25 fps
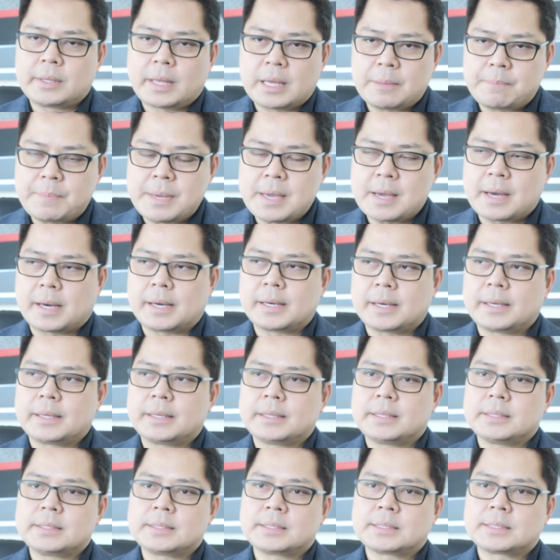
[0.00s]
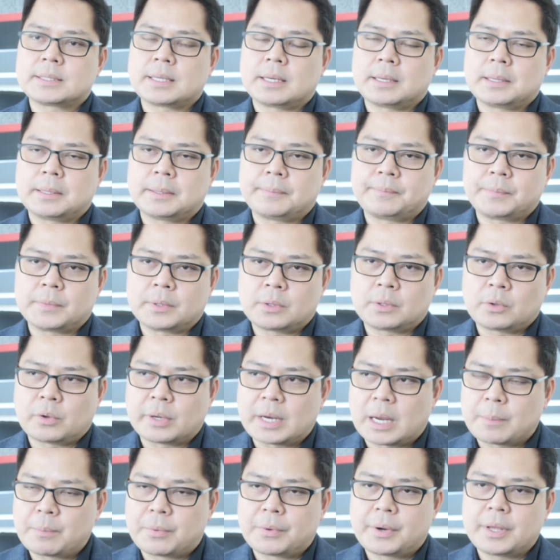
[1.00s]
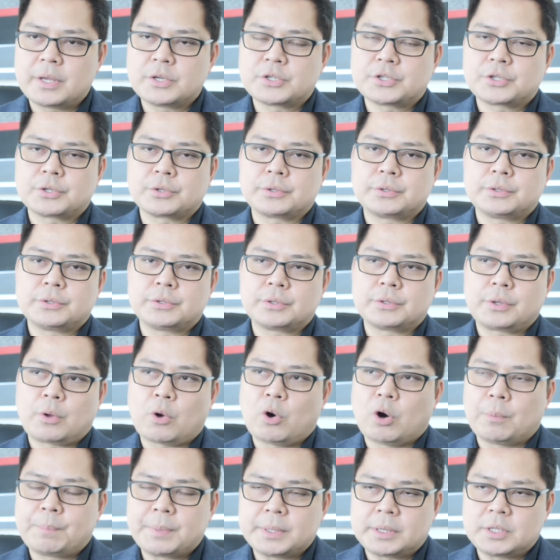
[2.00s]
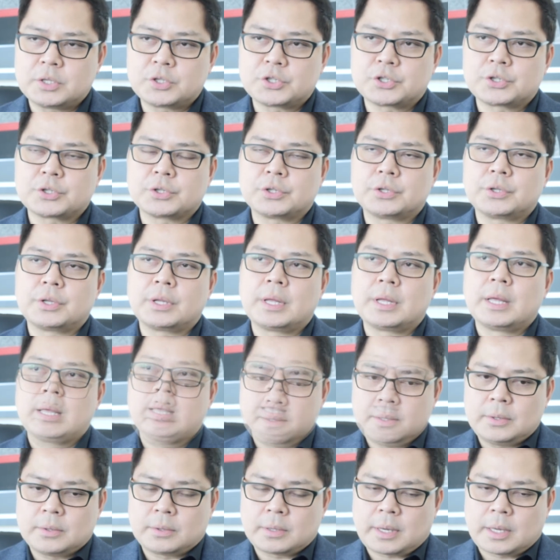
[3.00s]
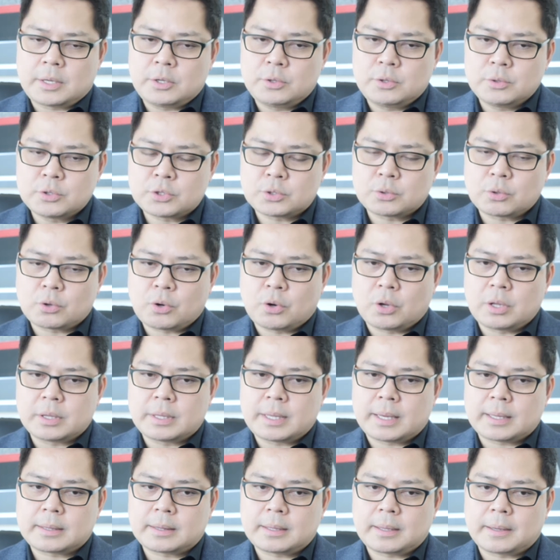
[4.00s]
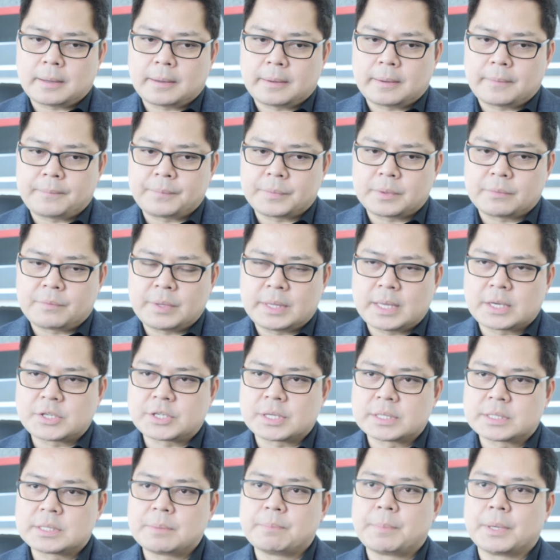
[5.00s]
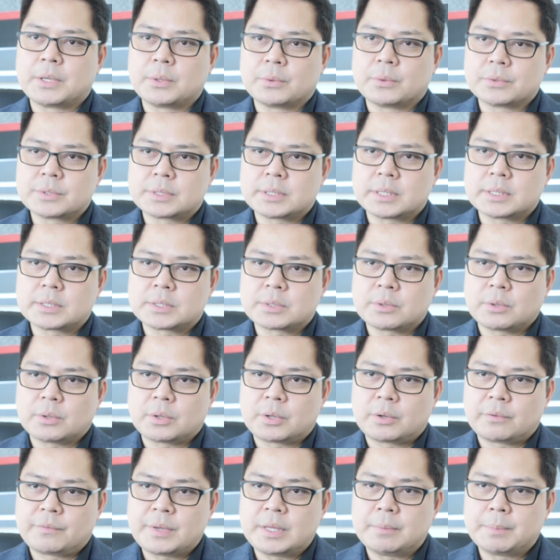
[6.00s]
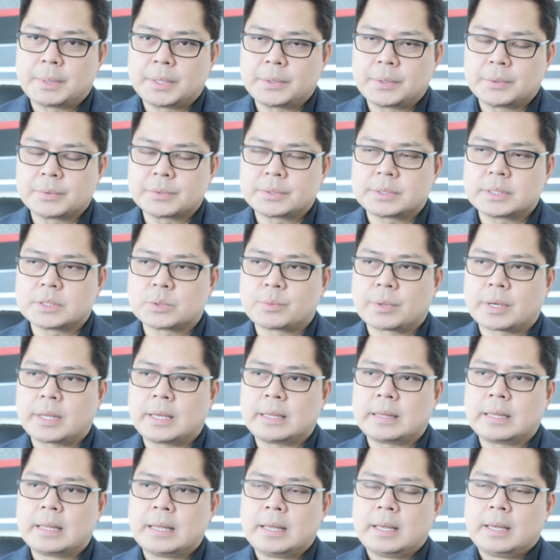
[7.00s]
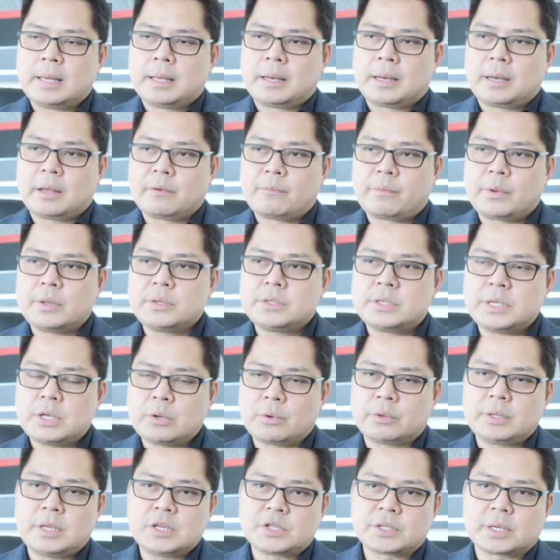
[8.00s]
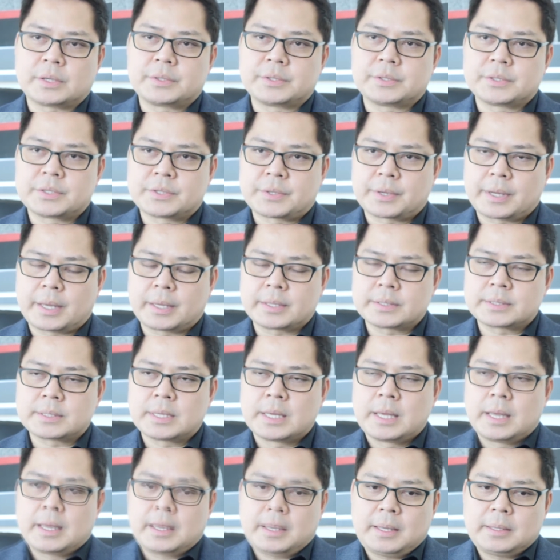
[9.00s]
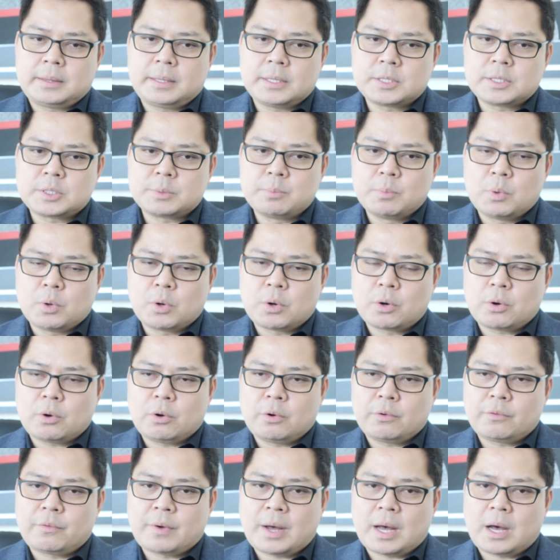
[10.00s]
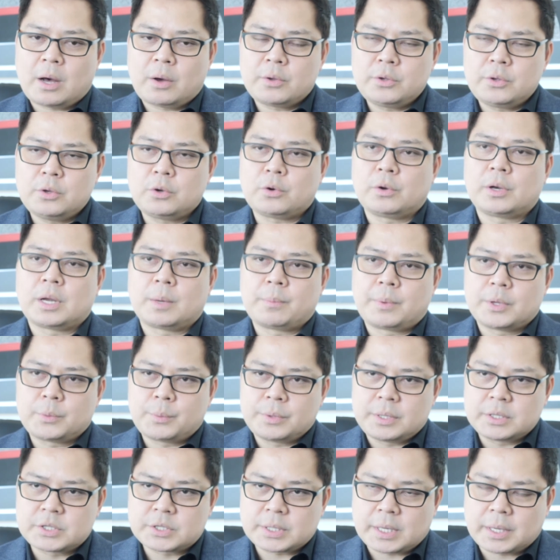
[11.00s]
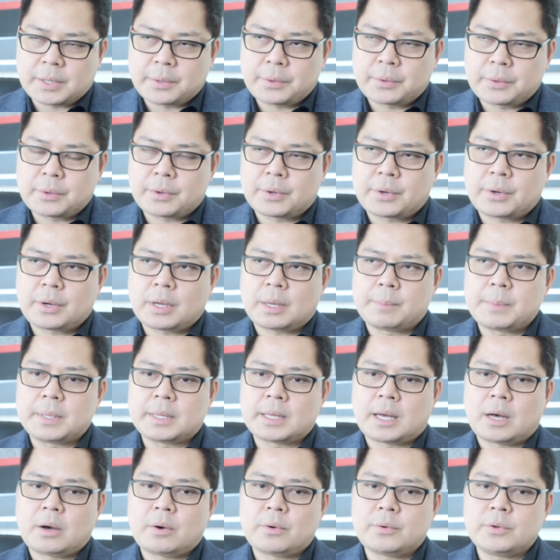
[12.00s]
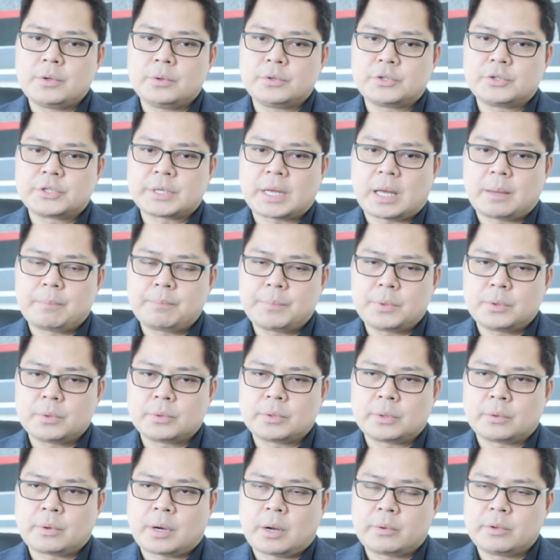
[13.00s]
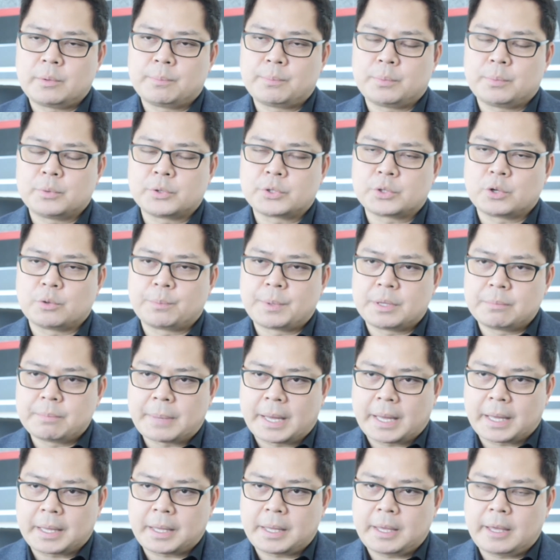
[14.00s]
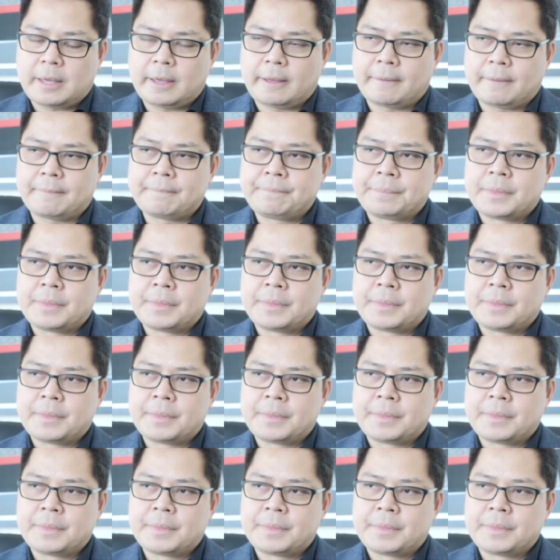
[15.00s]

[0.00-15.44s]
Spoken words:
APIs, collaboration, co-opetition. I used to call that financial symbiosis or finbiosis, wherein leveraging on each other's strengths. It is more of how you collaborate with each other. I mean, how you champion or how you push open banking,